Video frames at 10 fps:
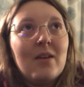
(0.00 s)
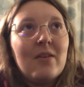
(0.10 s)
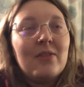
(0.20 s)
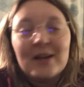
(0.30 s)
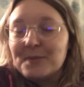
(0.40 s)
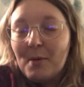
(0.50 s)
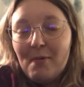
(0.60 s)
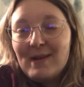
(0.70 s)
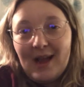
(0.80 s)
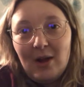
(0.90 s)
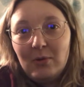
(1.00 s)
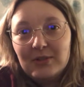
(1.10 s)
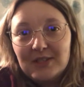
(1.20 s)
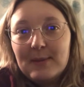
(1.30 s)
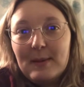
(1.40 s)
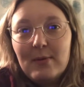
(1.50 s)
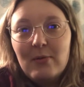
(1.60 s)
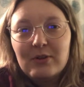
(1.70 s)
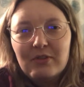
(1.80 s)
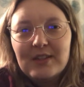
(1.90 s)
that's probably how autistic people
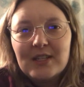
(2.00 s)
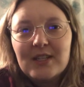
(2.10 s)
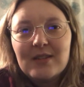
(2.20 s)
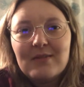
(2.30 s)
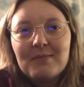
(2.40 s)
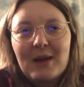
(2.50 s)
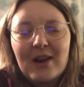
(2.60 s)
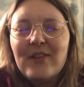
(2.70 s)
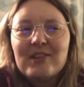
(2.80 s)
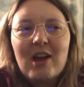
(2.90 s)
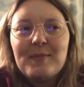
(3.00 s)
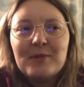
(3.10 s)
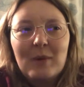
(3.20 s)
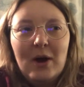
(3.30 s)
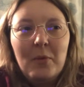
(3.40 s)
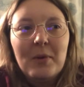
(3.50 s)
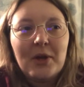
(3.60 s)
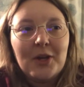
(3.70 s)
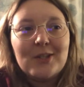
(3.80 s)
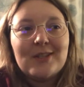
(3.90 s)
were treated back at that time as well,
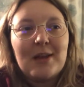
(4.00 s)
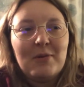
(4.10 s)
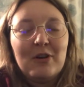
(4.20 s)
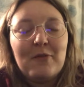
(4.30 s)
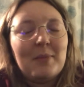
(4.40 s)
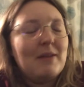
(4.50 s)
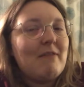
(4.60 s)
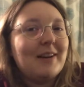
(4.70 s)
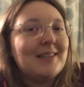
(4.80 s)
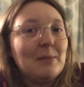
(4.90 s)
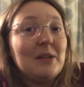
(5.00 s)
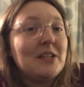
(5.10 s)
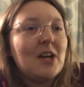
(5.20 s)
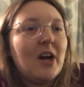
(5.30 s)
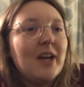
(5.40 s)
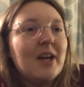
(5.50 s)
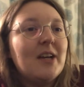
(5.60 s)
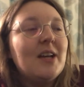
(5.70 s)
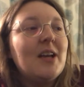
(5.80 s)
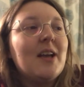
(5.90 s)
because they would have been very similar to Kaya.